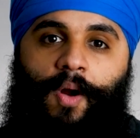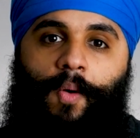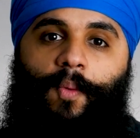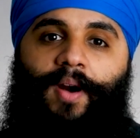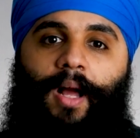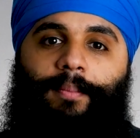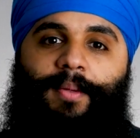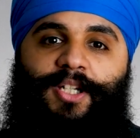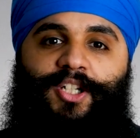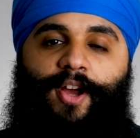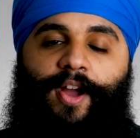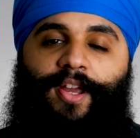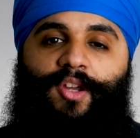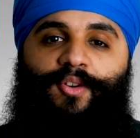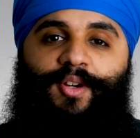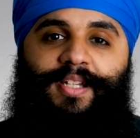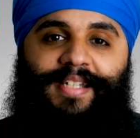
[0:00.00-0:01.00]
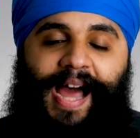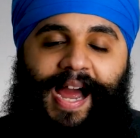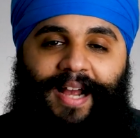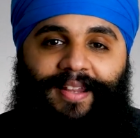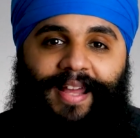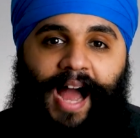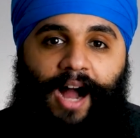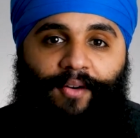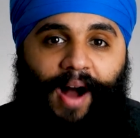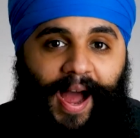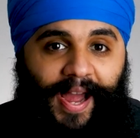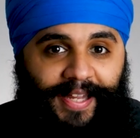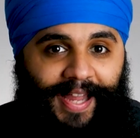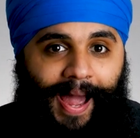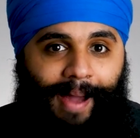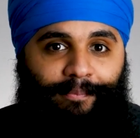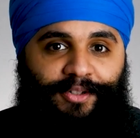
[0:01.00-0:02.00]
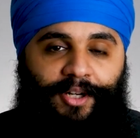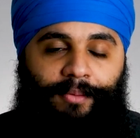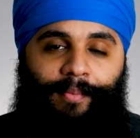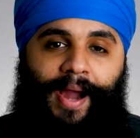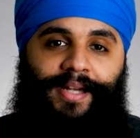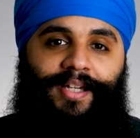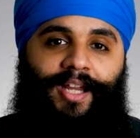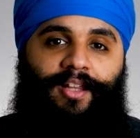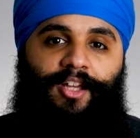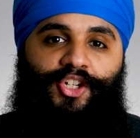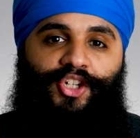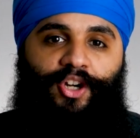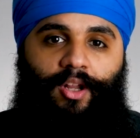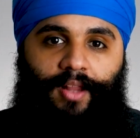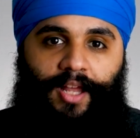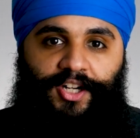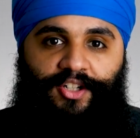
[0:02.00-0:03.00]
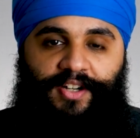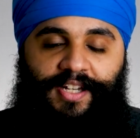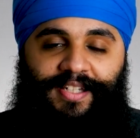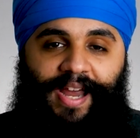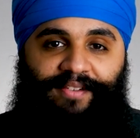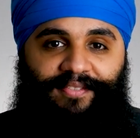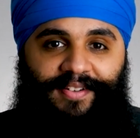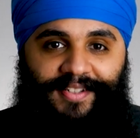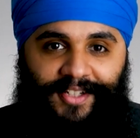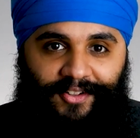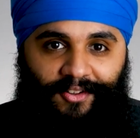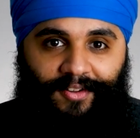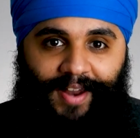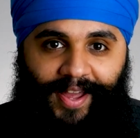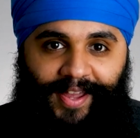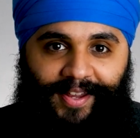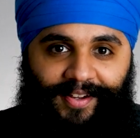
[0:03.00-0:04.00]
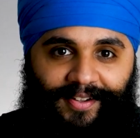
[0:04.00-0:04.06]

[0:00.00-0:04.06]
where I'll be showing you exactly how I capture my daily journal entries every single night.